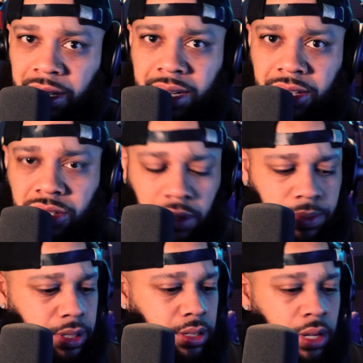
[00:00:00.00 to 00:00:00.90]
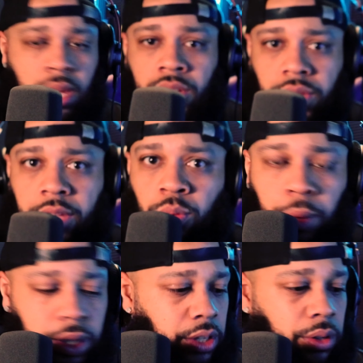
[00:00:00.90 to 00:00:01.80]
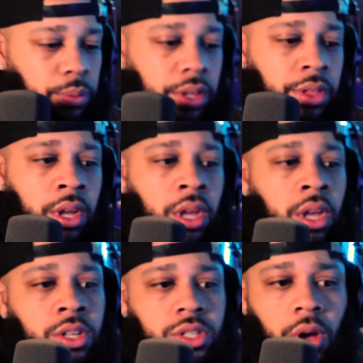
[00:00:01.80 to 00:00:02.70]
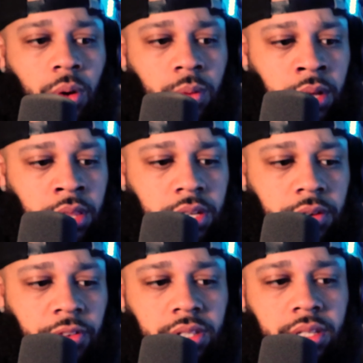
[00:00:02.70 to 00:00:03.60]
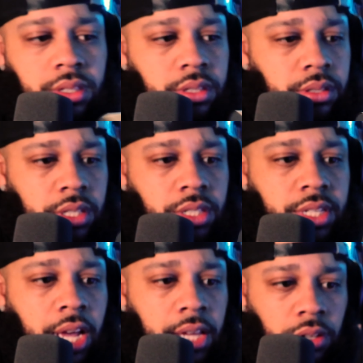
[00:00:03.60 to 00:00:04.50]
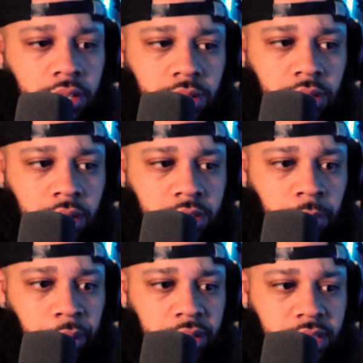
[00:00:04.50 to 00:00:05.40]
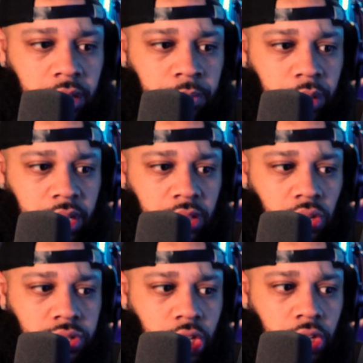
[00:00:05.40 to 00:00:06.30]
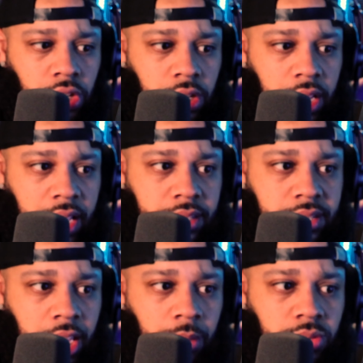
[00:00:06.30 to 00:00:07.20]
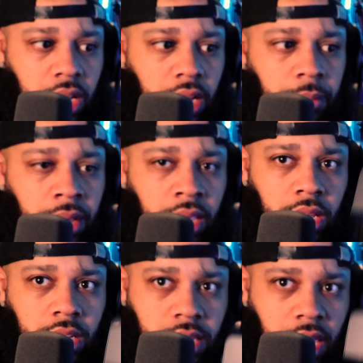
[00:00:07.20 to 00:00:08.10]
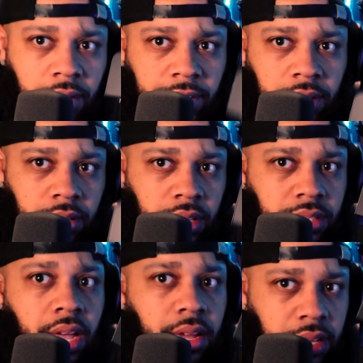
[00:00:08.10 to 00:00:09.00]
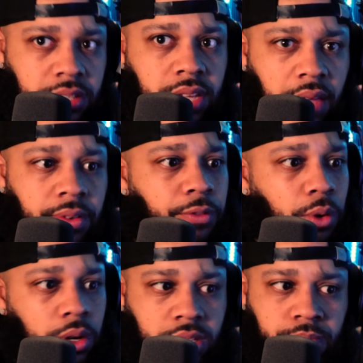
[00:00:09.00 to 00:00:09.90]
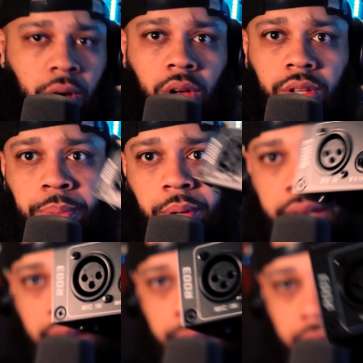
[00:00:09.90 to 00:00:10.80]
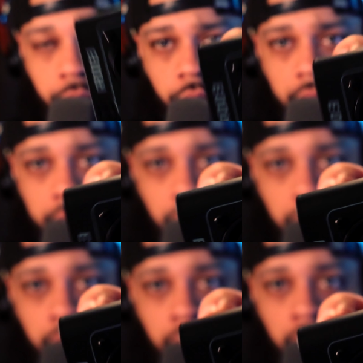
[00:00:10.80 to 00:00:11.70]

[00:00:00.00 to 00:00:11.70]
It's not scripted. So that's what we're dealing with. So the design looks simplistic, but it looks good at the same time. It's heavy. It's heavy for a smaller preamp than what I thought.